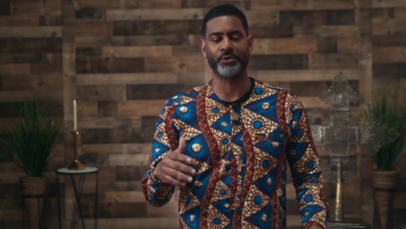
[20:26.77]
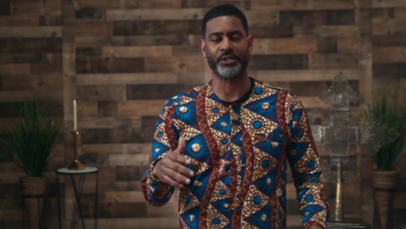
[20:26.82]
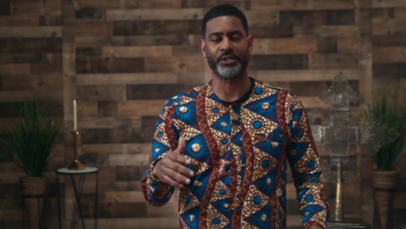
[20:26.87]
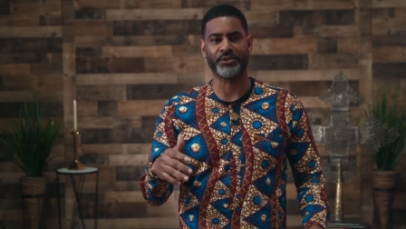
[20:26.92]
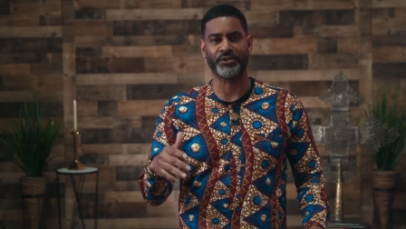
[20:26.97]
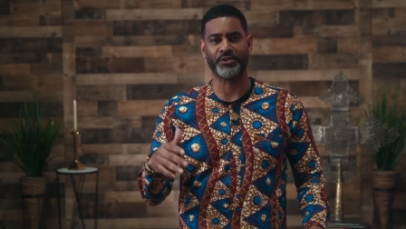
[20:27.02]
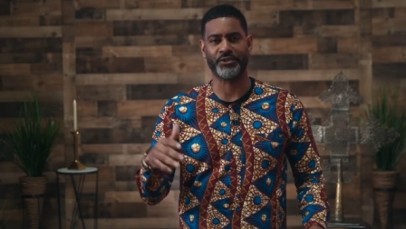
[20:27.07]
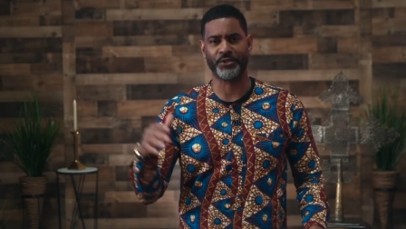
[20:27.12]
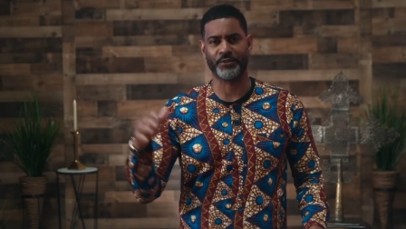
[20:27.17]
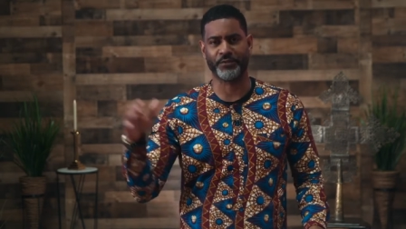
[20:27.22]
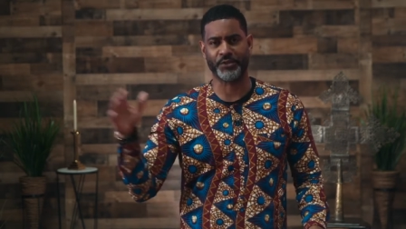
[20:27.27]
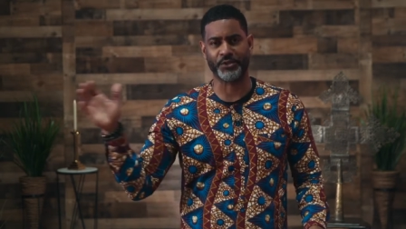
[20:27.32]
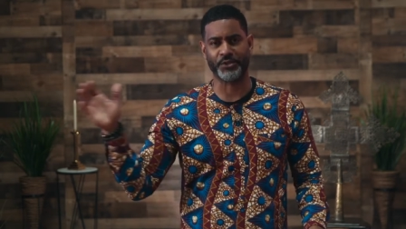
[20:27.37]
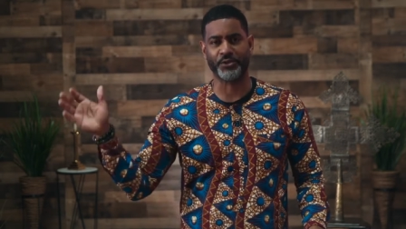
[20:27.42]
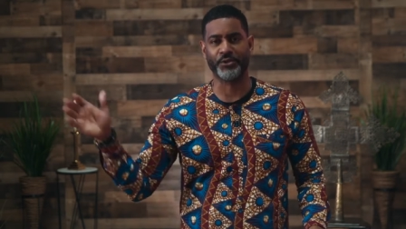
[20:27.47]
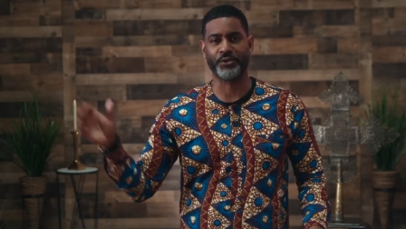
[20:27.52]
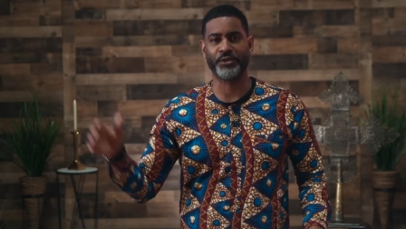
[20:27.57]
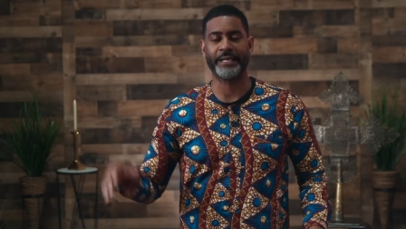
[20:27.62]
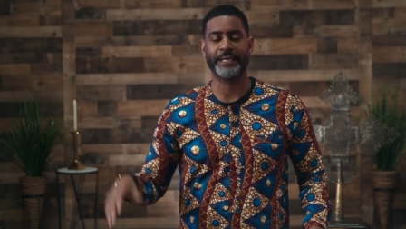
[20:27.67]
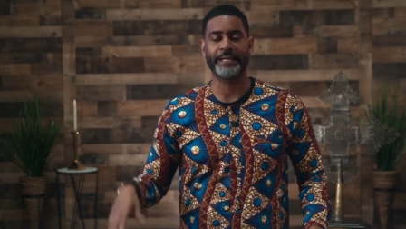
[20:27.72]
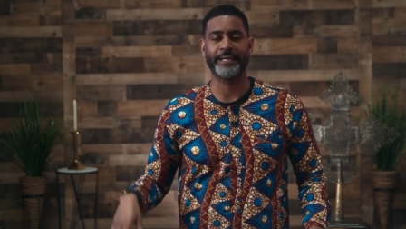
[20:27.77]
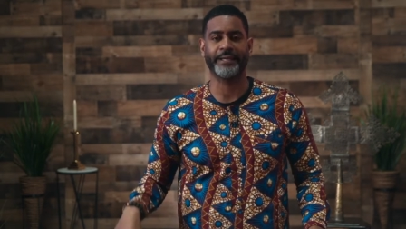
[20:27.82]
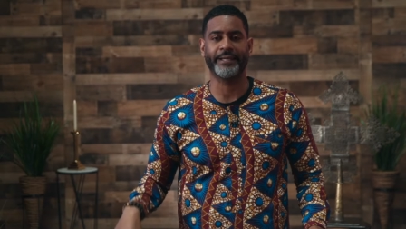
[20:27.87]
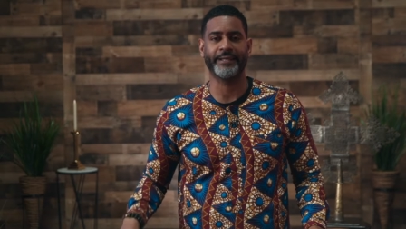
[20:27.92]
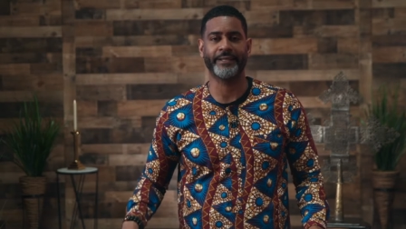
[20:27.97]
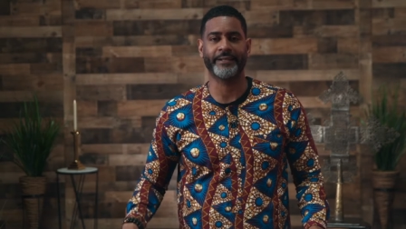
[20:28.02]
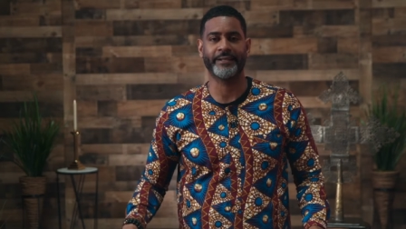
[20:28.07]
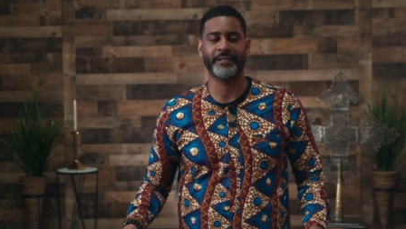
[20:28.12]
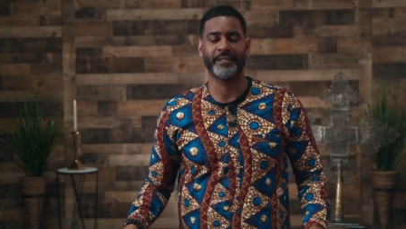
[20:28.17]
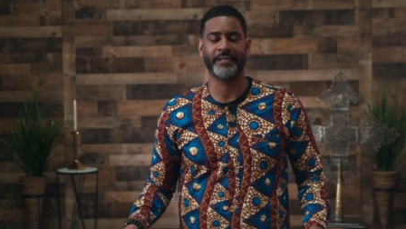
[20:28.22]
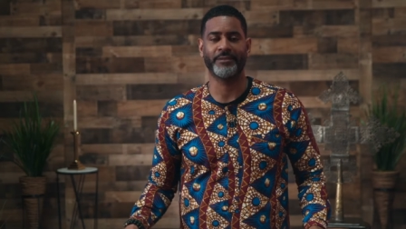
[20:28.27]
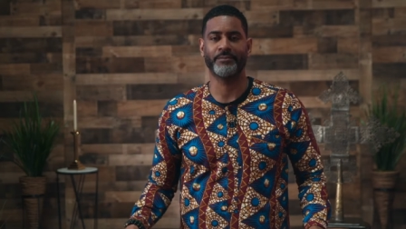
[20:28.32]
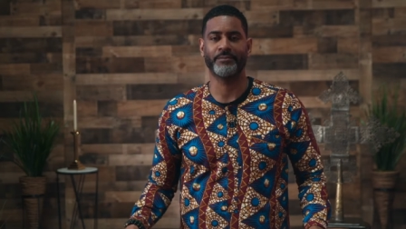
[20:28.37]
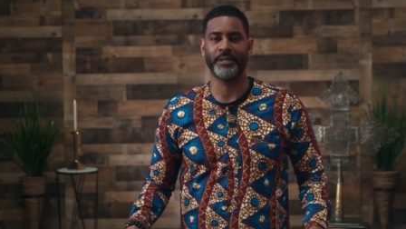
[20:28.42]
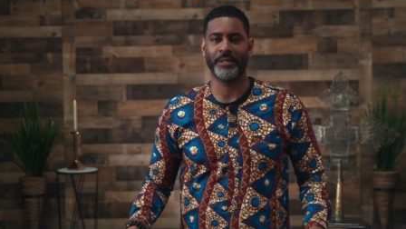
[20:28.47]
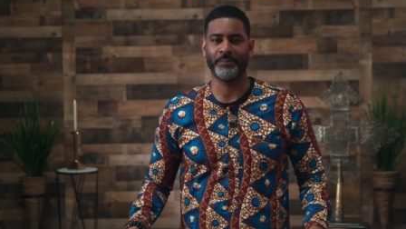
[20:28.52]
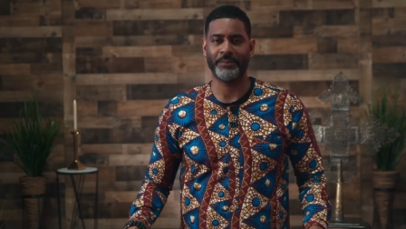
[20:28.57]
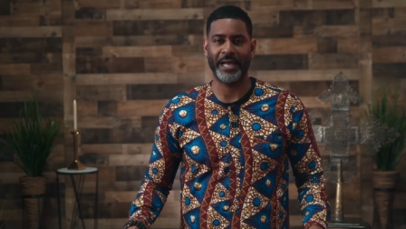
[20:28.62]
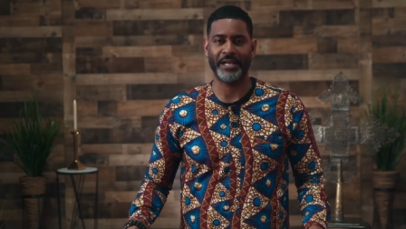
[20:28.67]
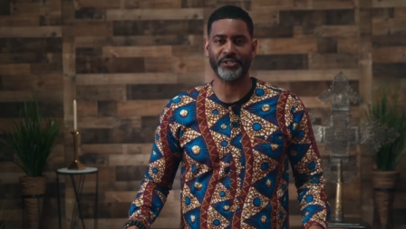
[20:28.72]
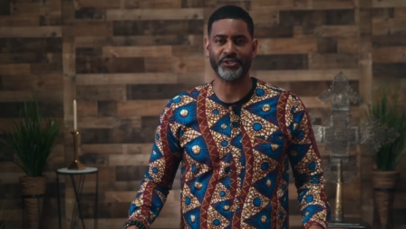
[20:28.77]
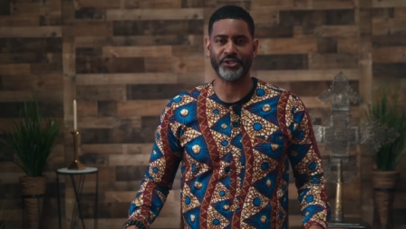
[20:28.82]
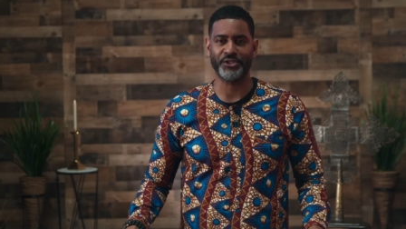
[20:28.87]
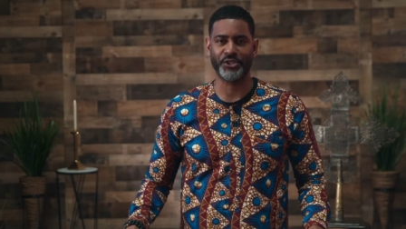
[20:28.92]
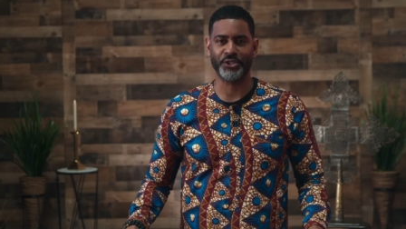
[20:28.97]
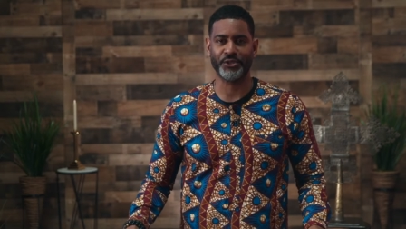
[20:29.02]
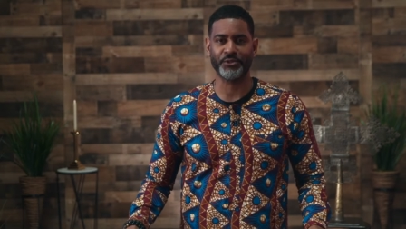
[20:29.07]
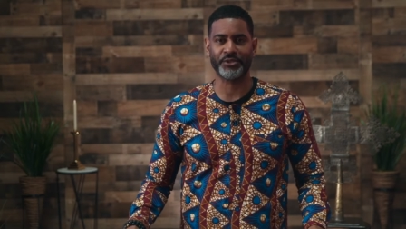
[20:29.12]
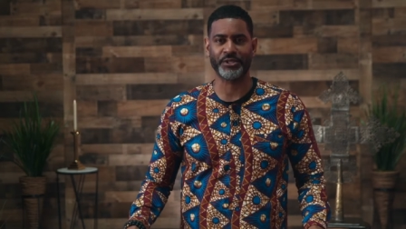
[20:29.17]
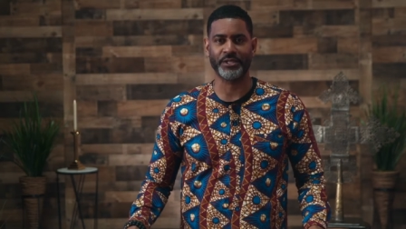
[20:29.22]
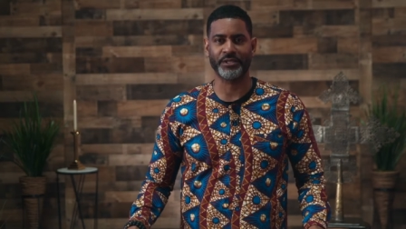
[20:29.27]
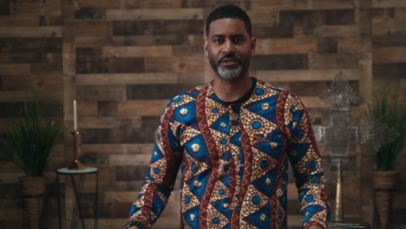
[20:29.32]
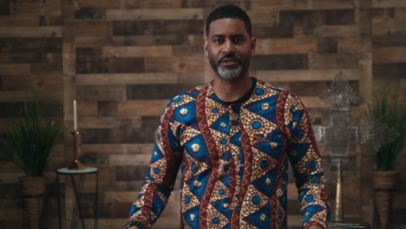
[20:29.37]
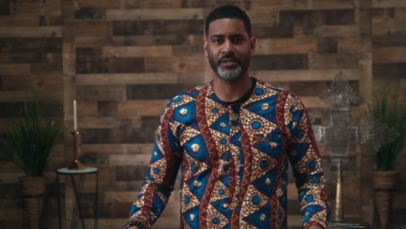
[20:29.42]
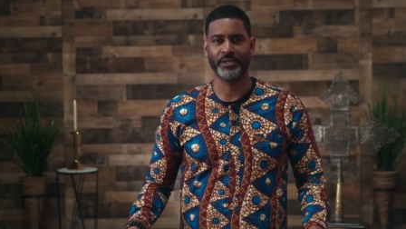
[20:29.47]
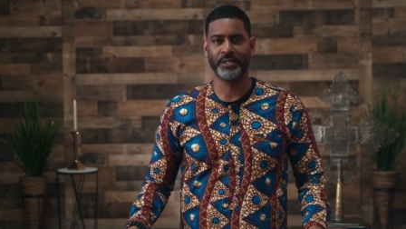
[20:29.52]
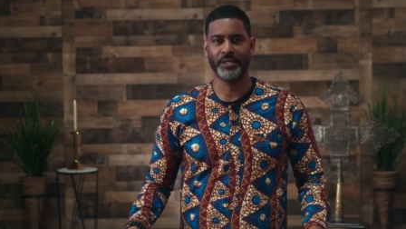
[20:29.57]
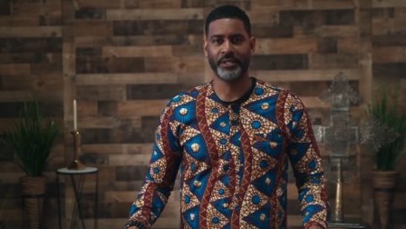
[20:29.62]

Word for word: a conservatory in Massachusetts.